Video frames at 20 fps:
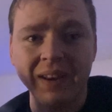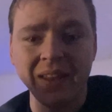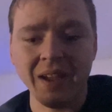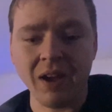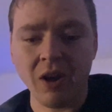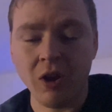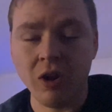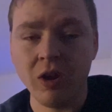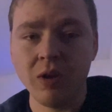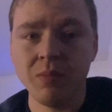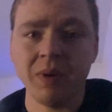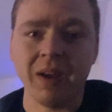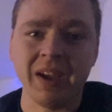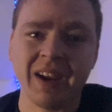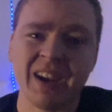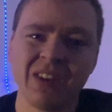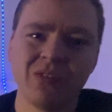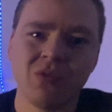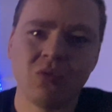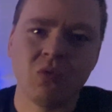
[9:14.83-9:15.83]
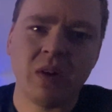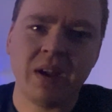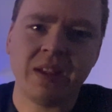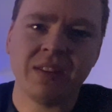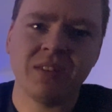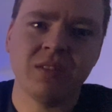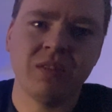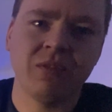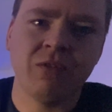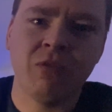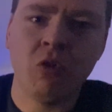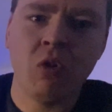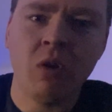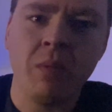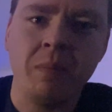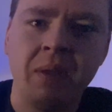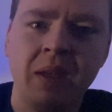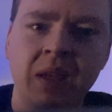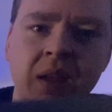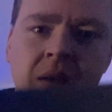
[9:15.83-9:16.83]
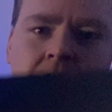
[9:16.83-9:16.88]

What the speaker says: at home, I can rest for a bit,